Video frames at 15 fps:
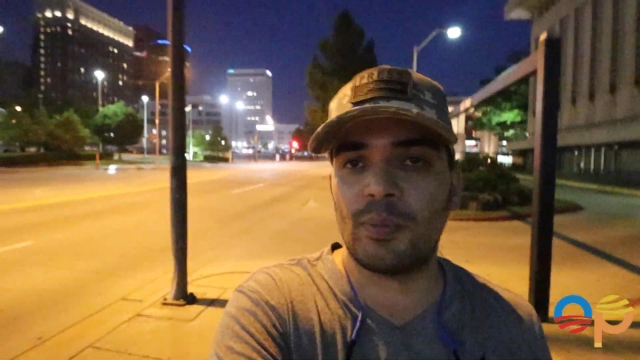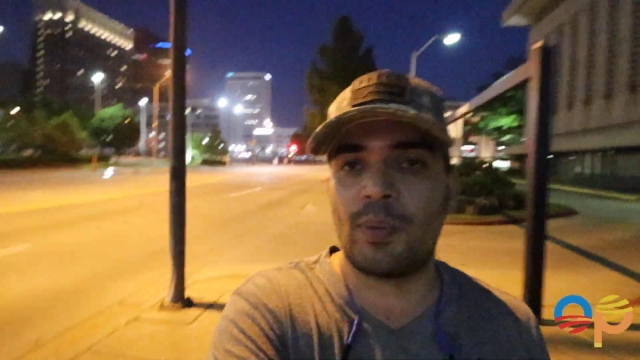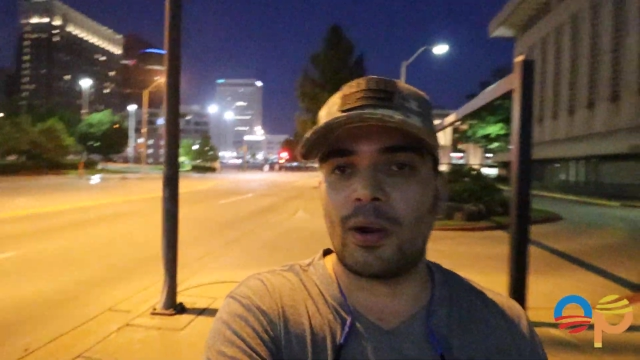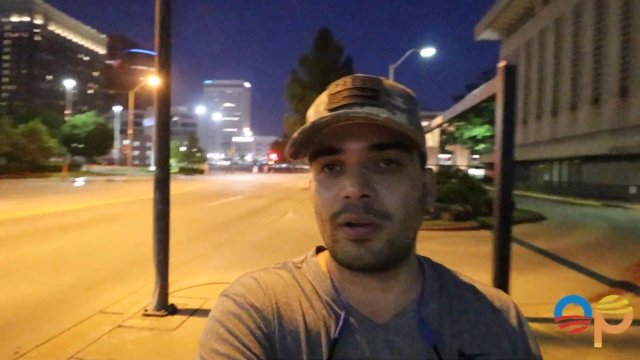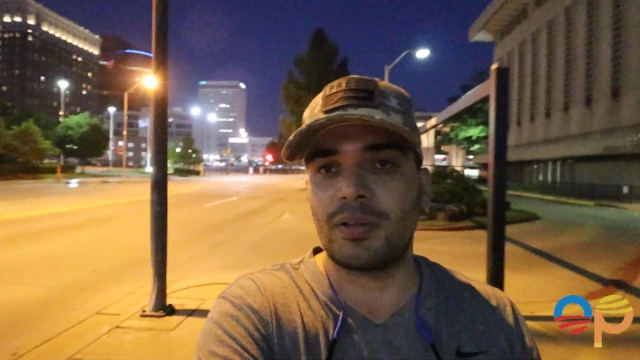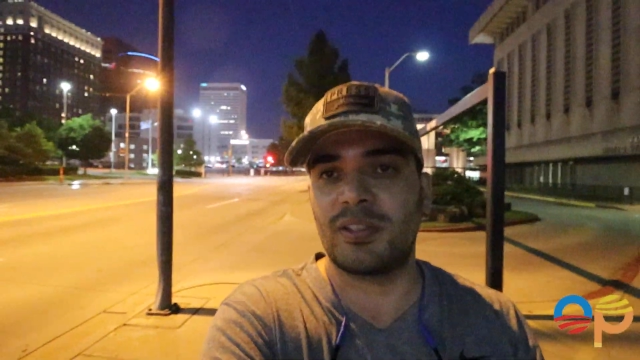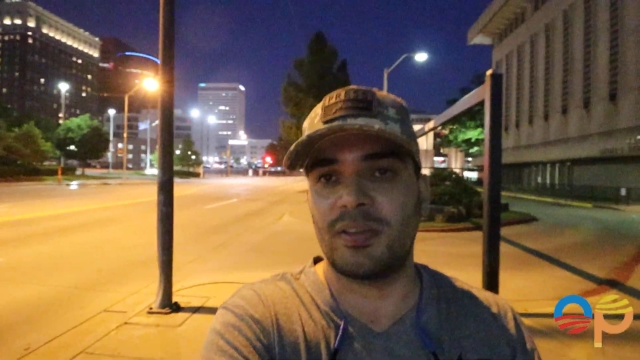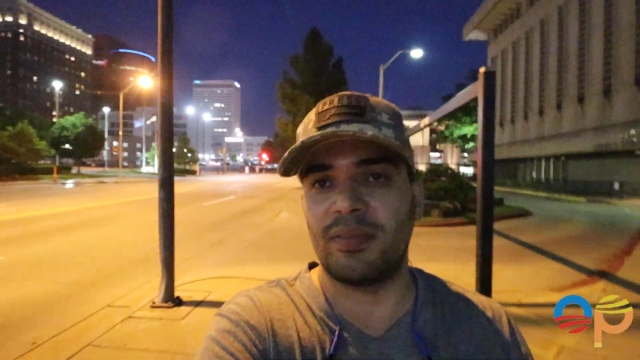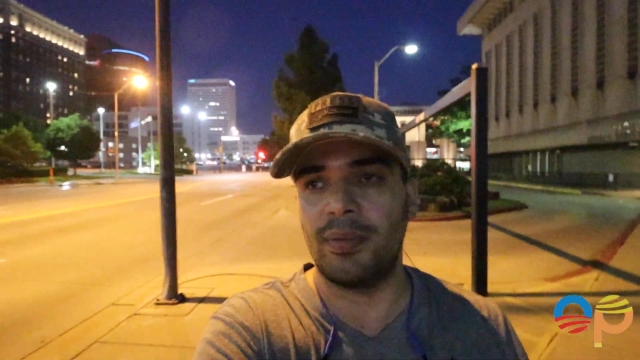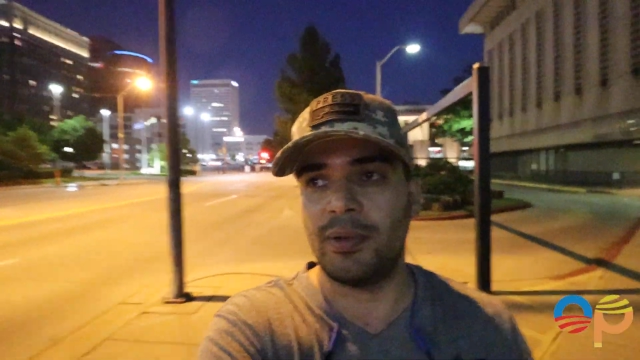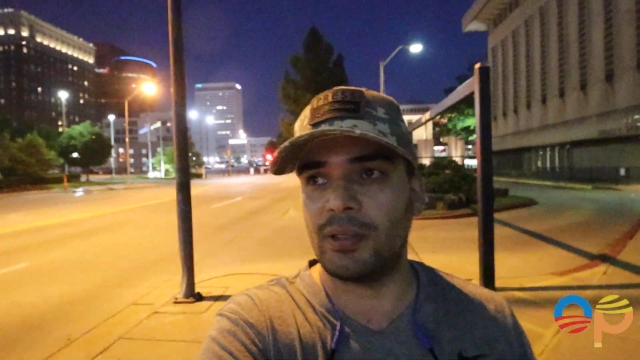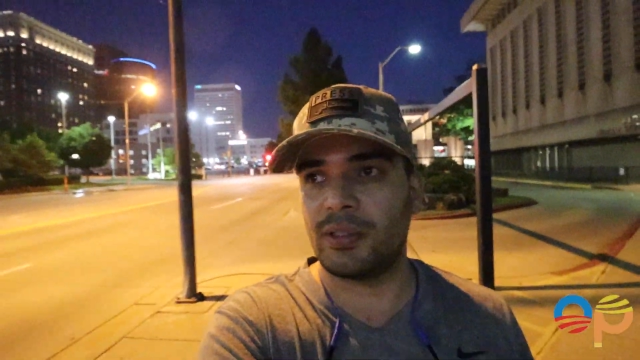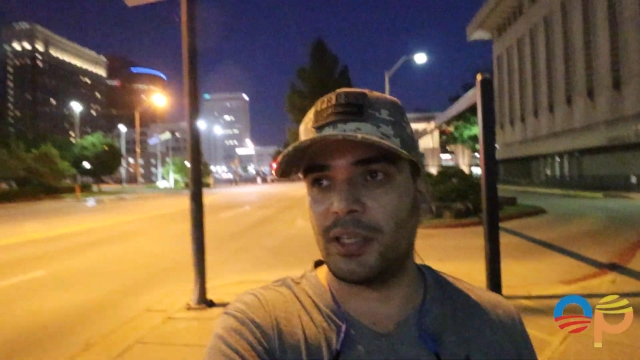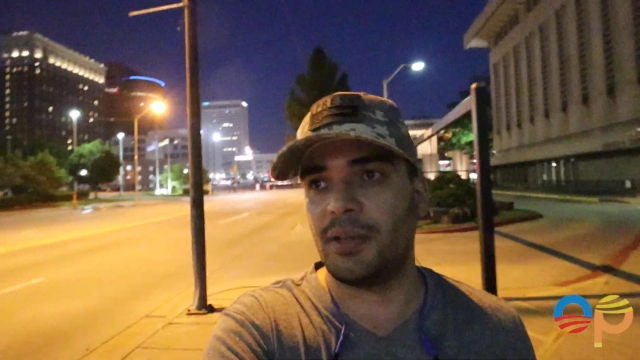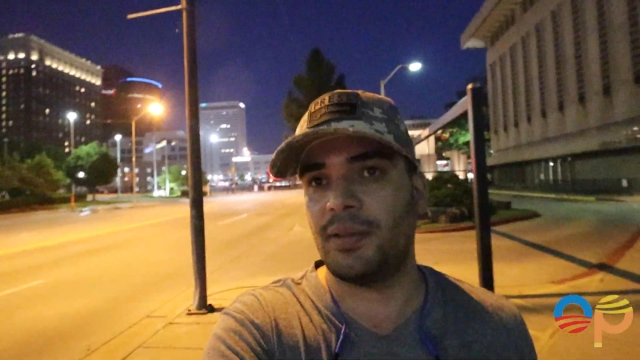parts of the
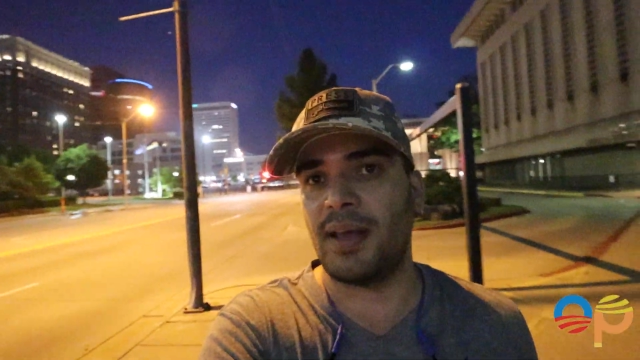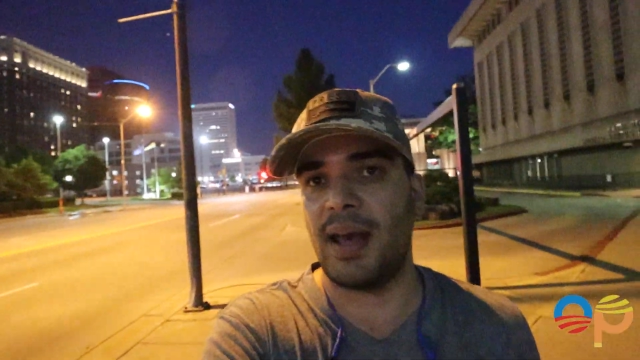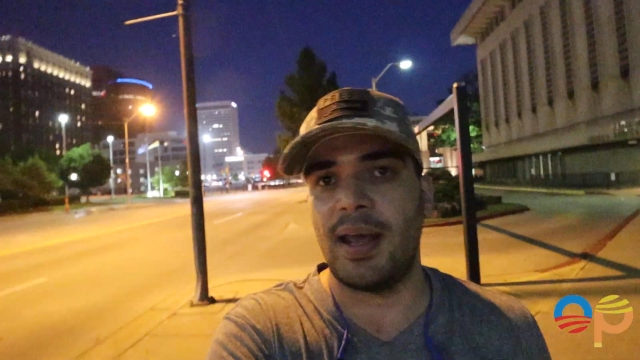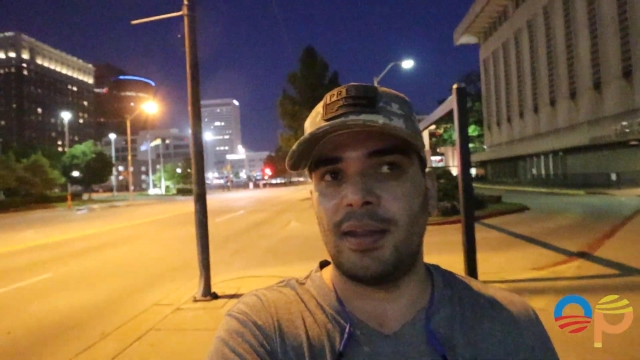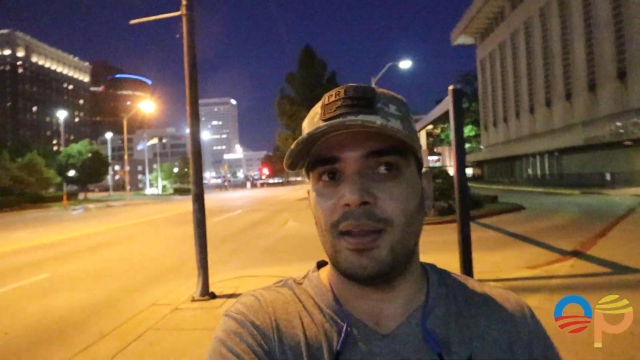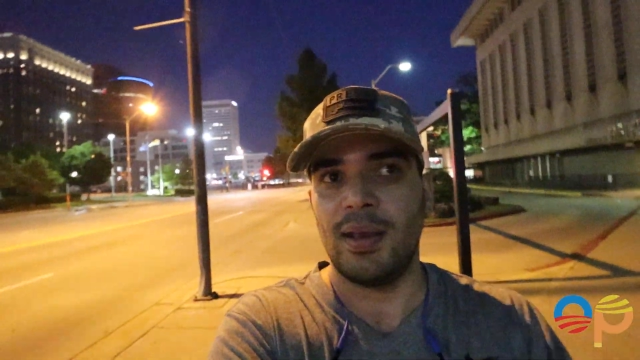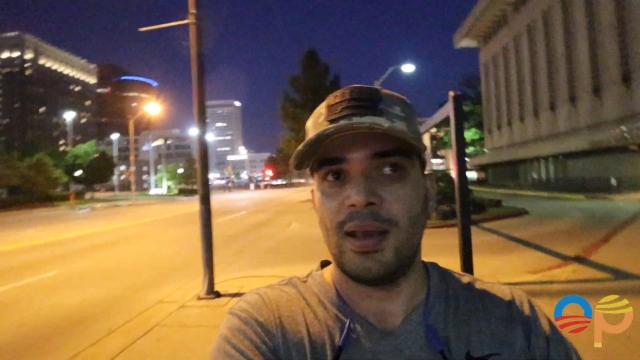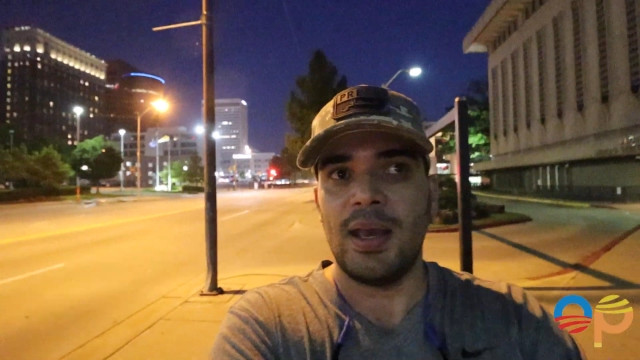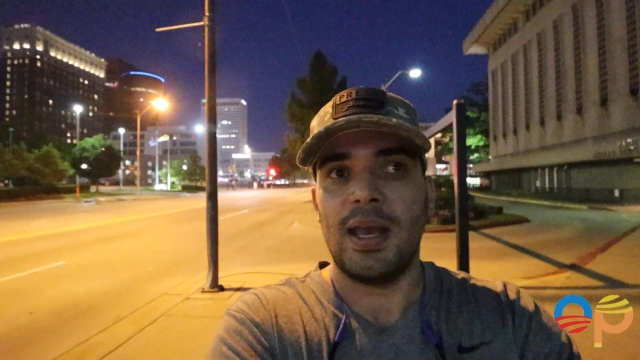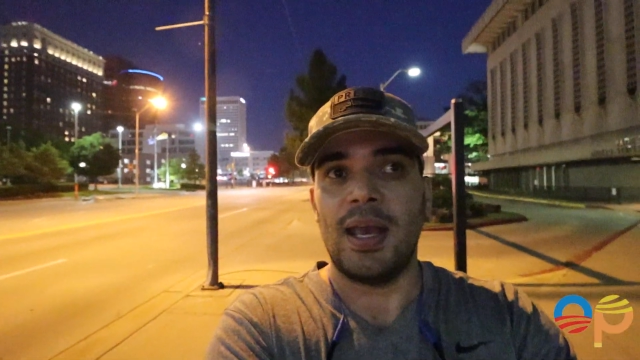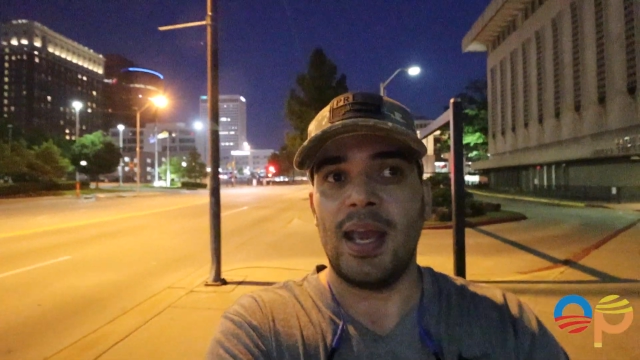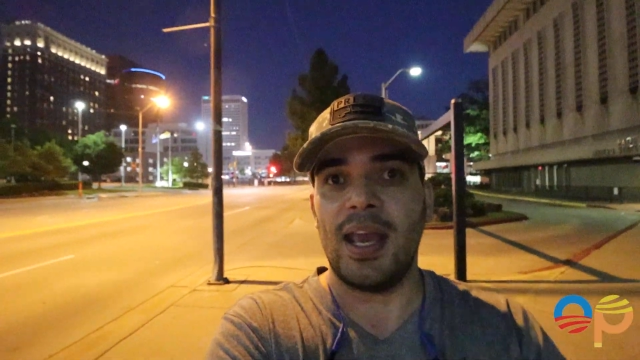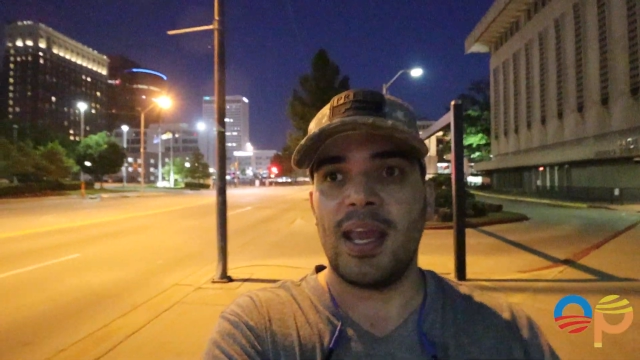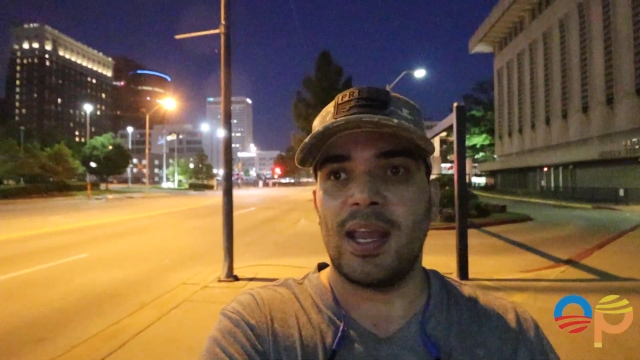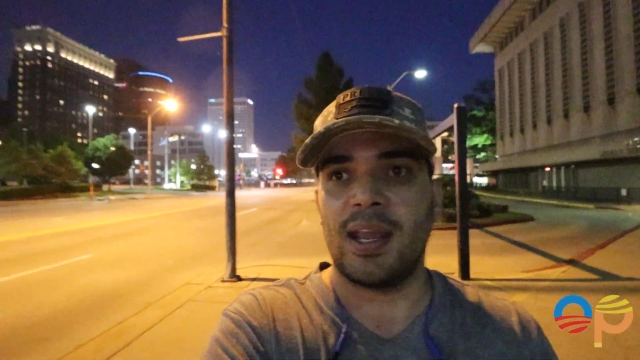military that,
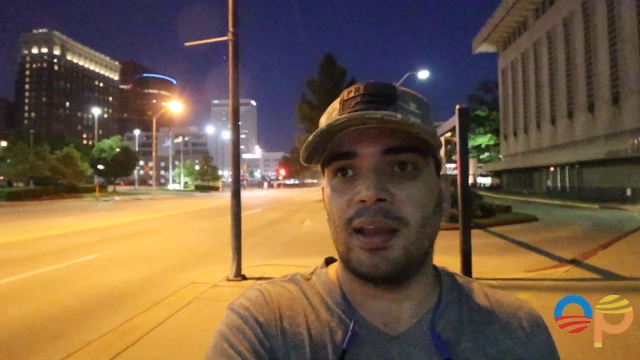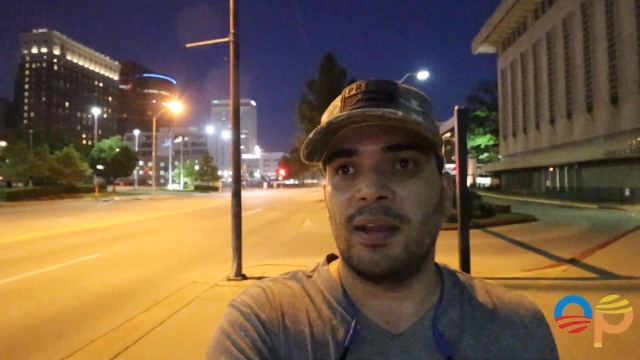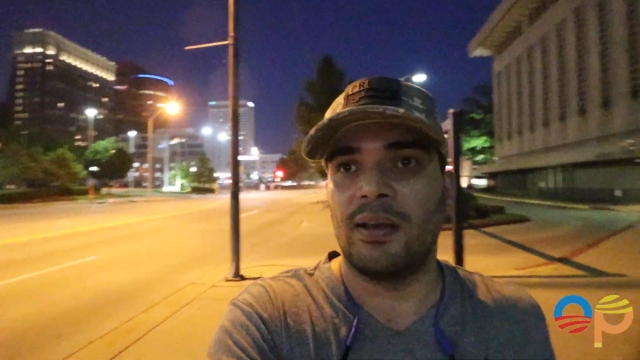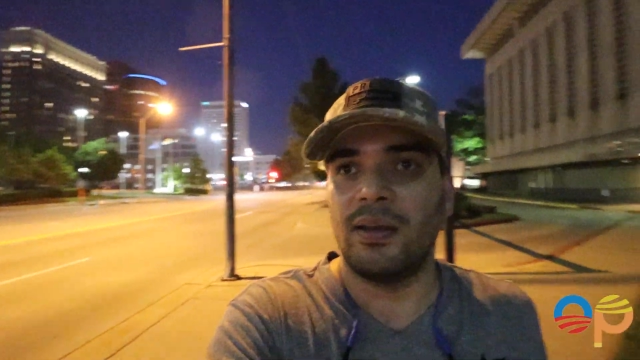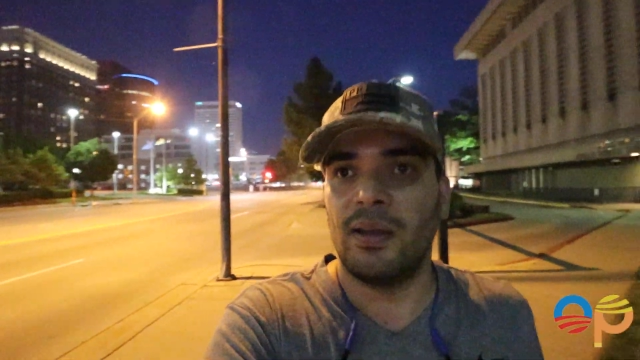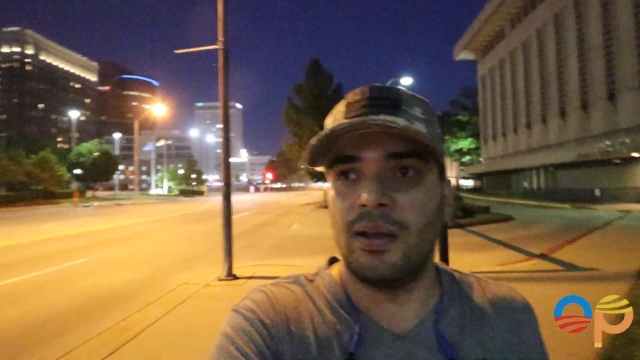hey,